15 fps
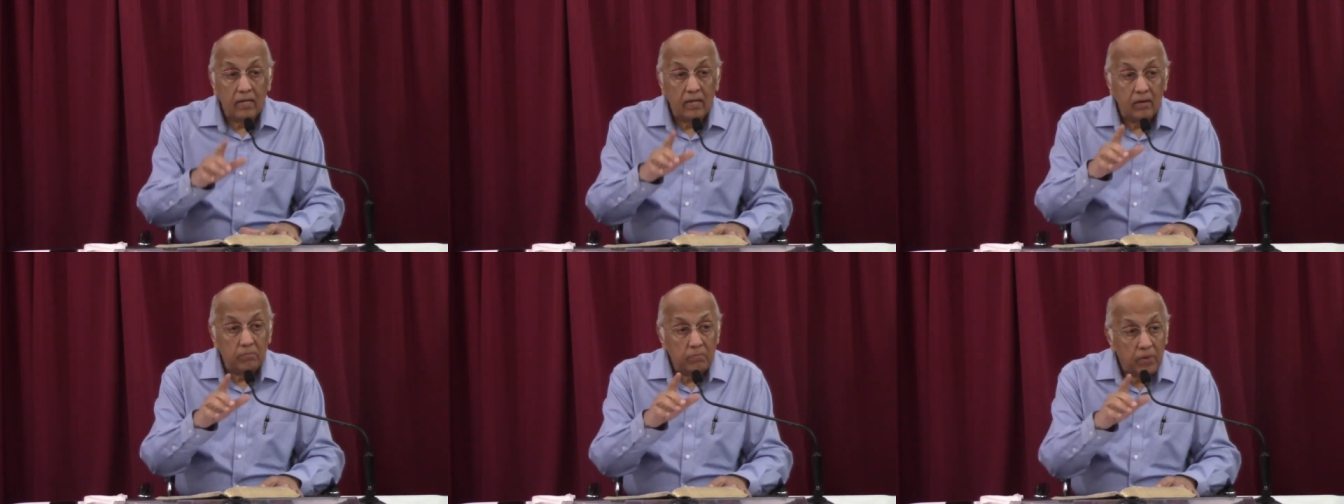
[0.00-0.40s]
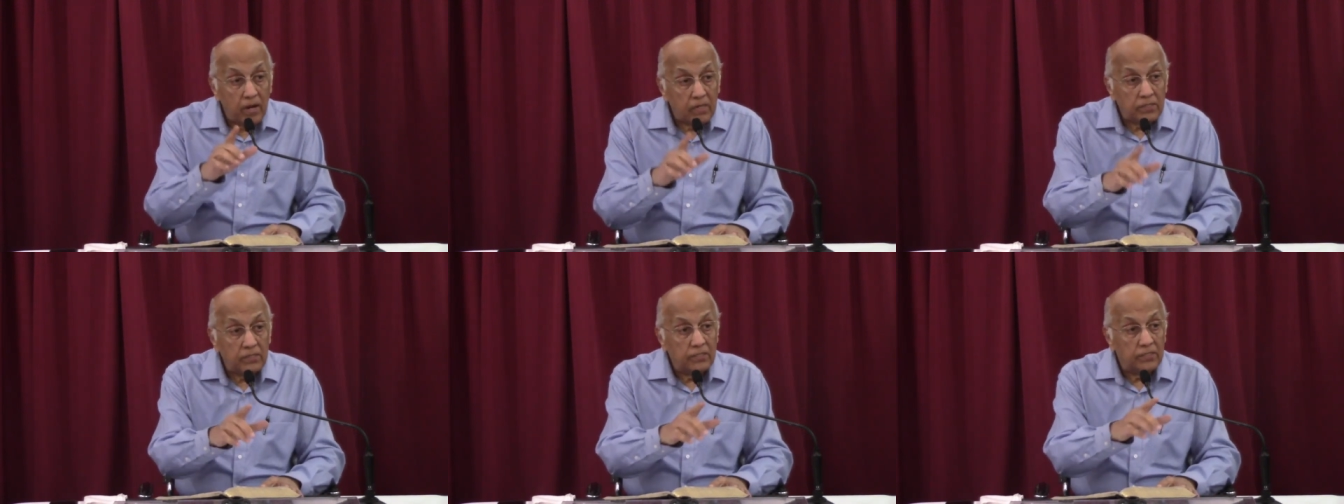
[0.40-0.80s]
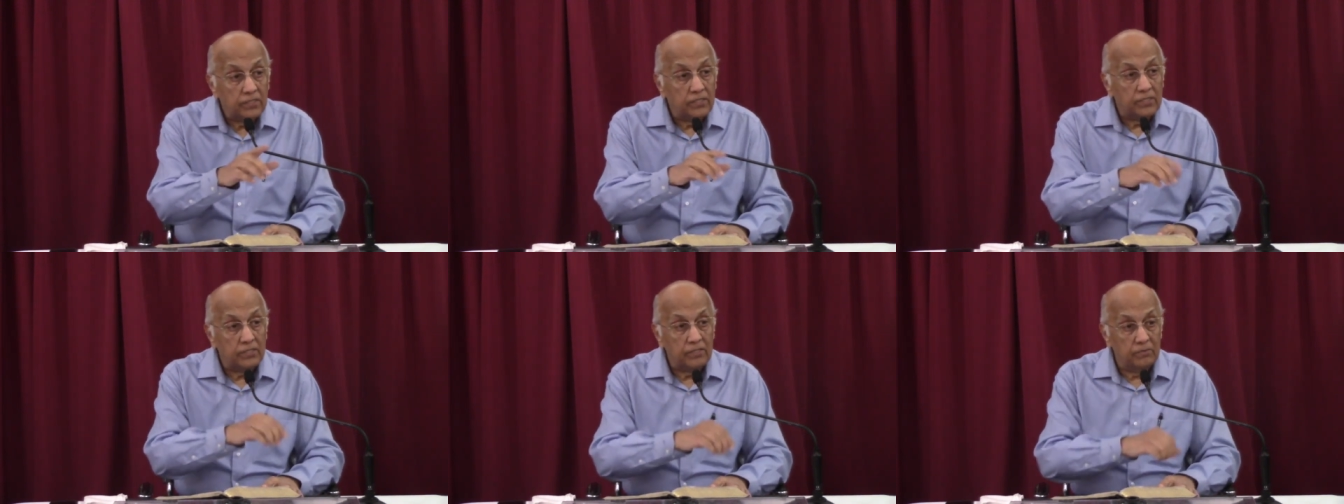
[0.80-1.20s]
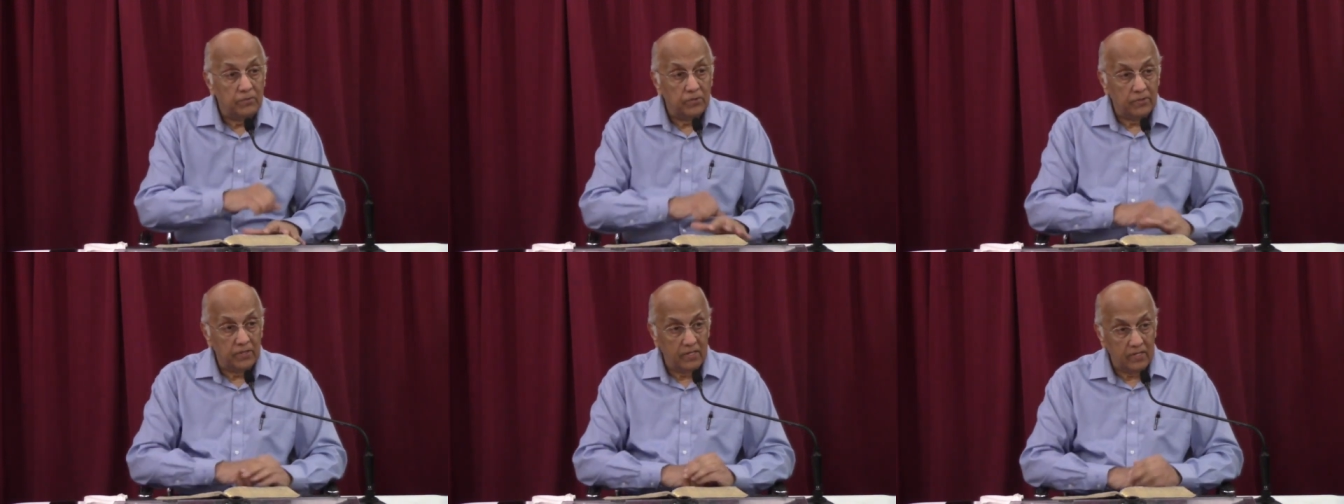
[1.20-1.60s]
the apostles
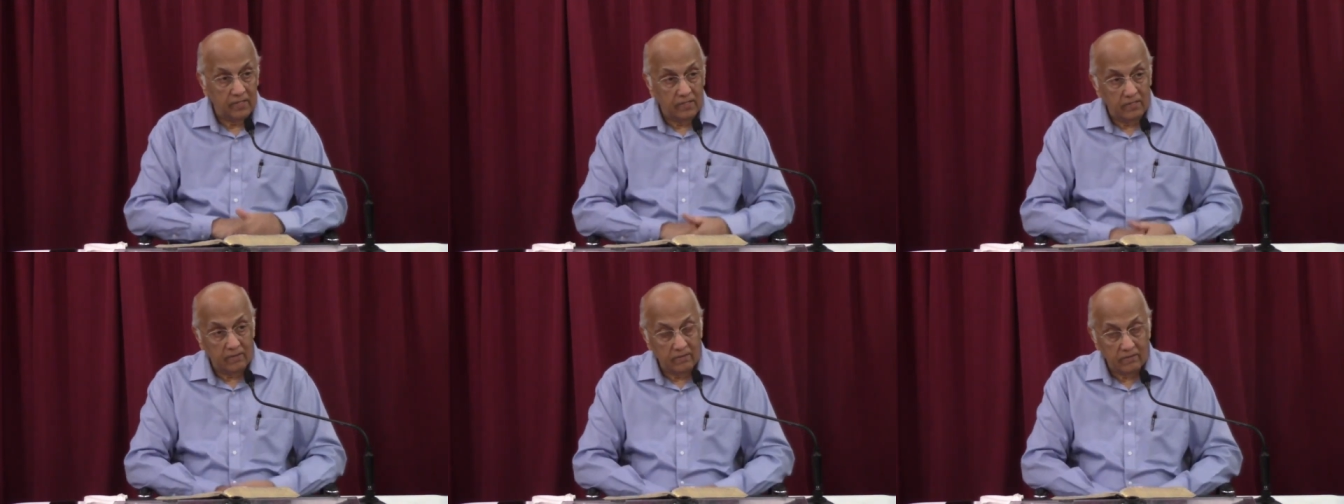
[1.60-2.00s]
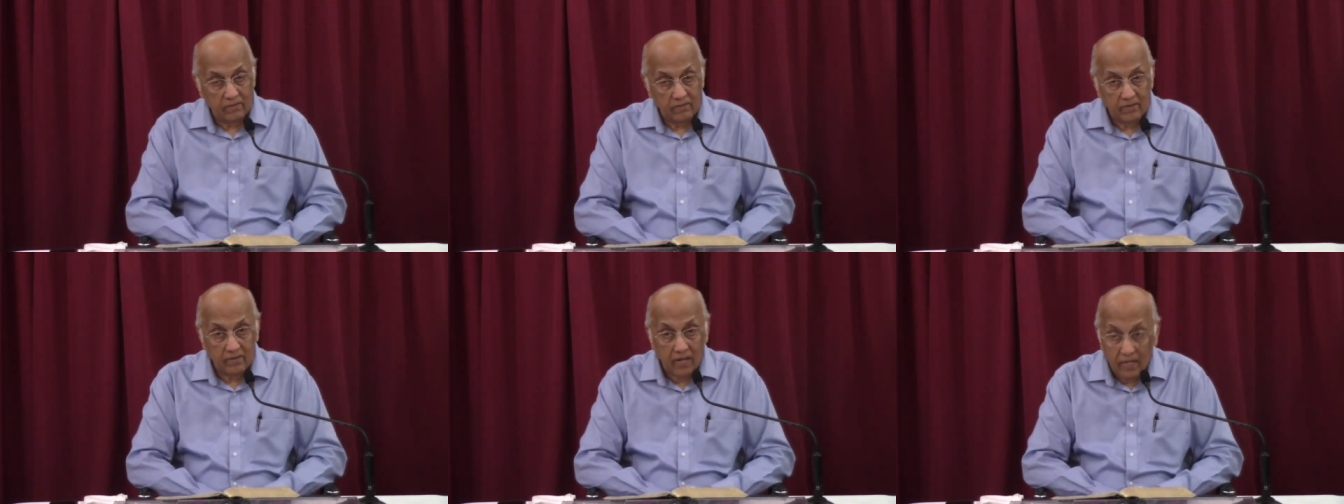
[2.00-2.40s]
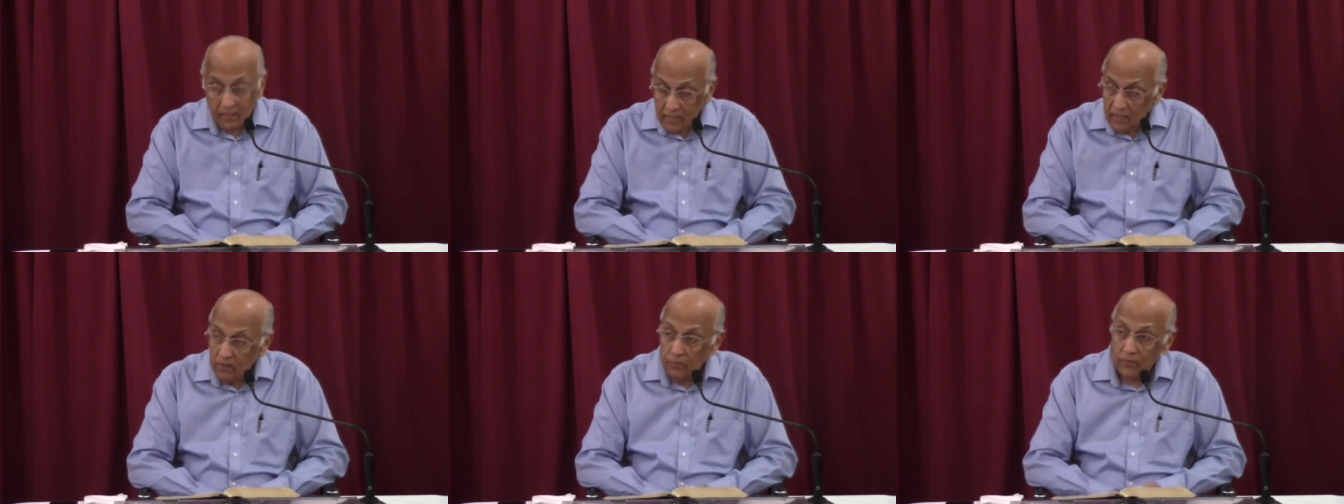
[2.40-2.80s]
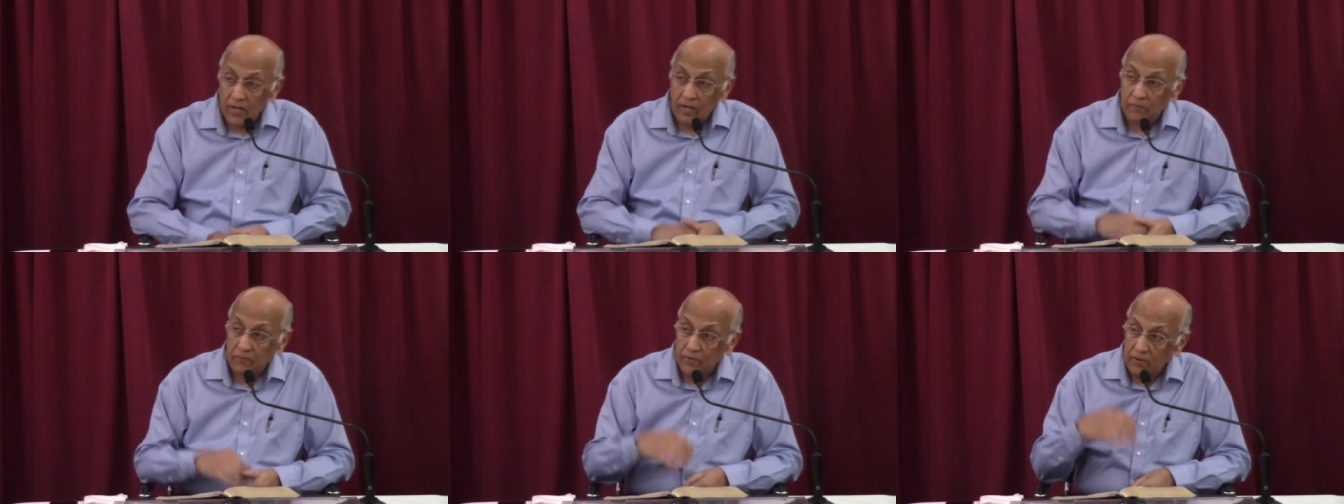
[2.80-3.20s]
distributed it now i'll tell you
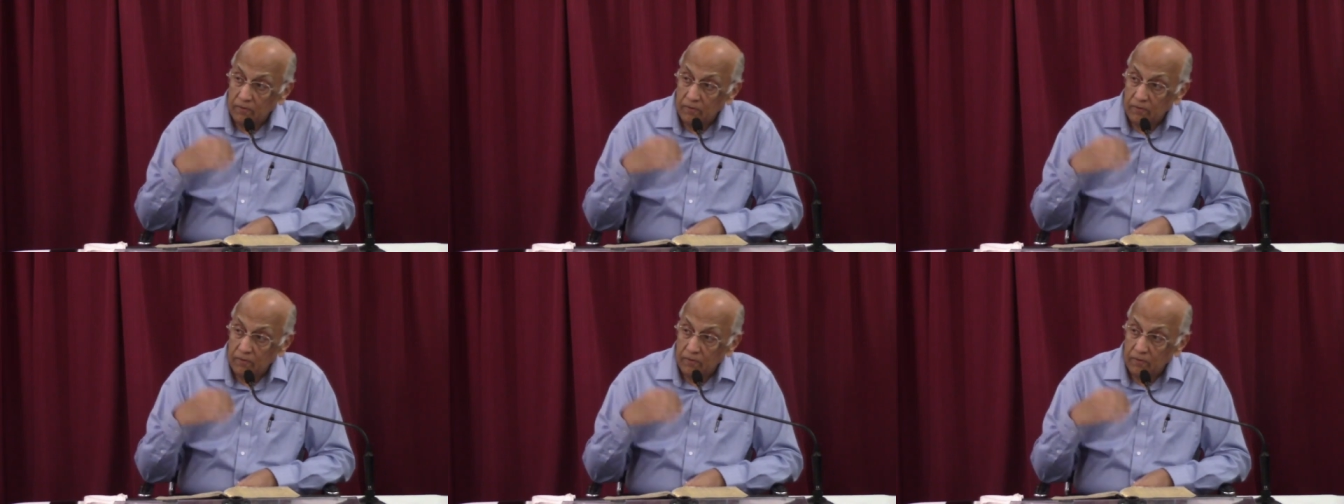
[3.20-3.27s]
why